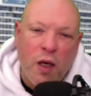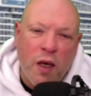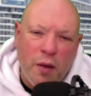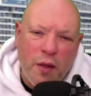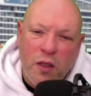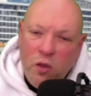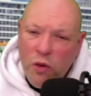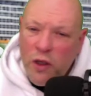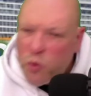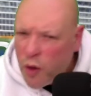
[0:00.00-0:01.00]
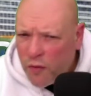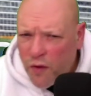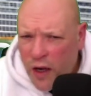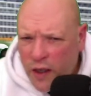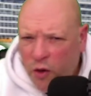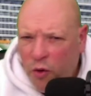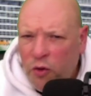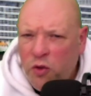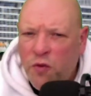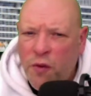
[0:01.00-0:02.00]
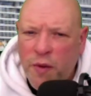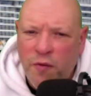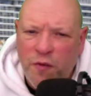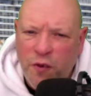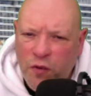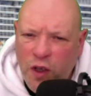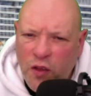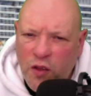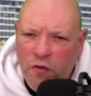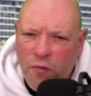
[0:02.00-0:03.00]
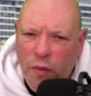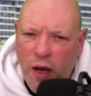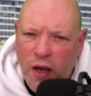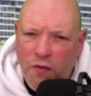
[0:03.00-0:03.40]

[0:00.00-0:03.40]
That's doing a 12-night cruise from the 15th of May